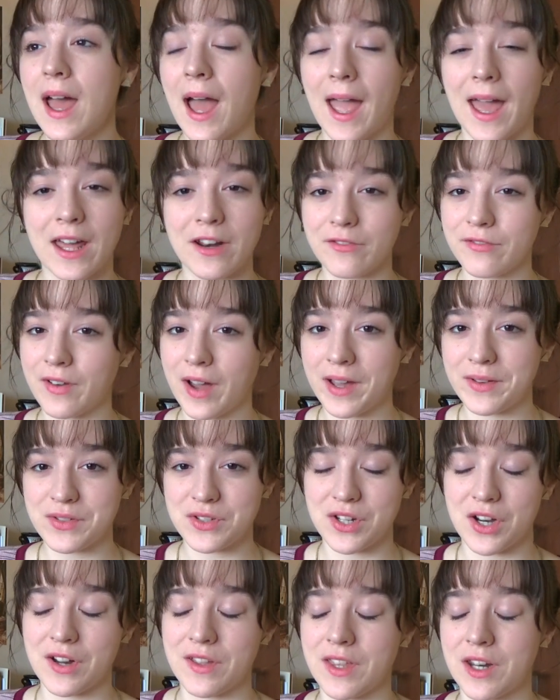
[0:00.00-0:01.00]
I had a
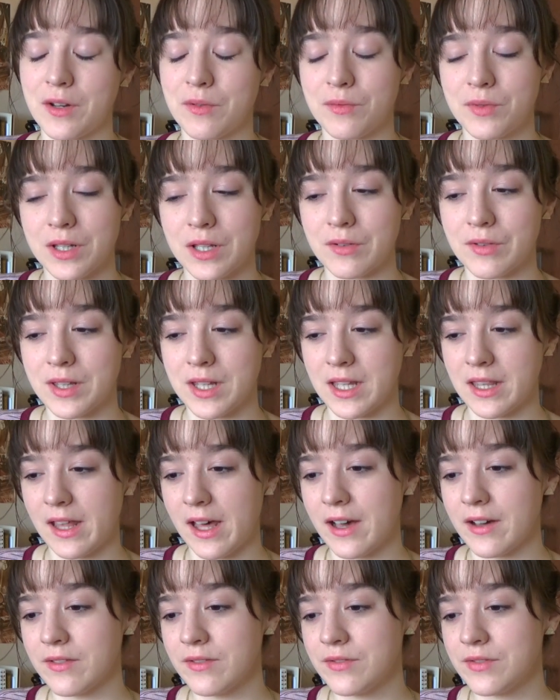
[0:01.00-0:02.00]
5-star that I really, really
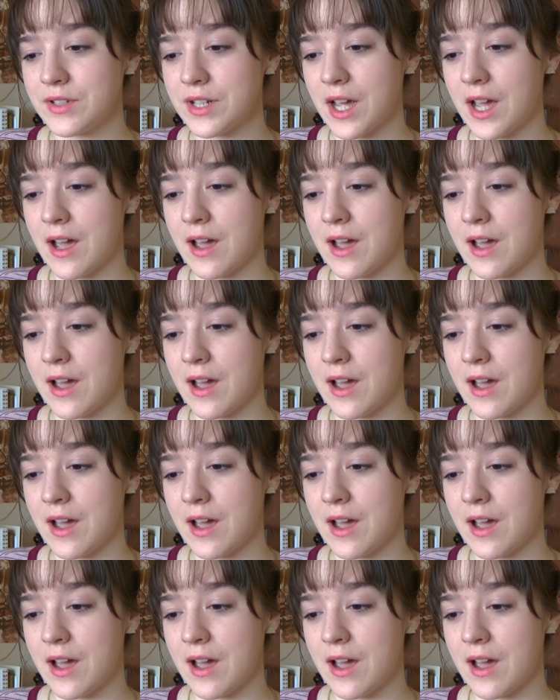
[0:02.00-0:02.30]
loved.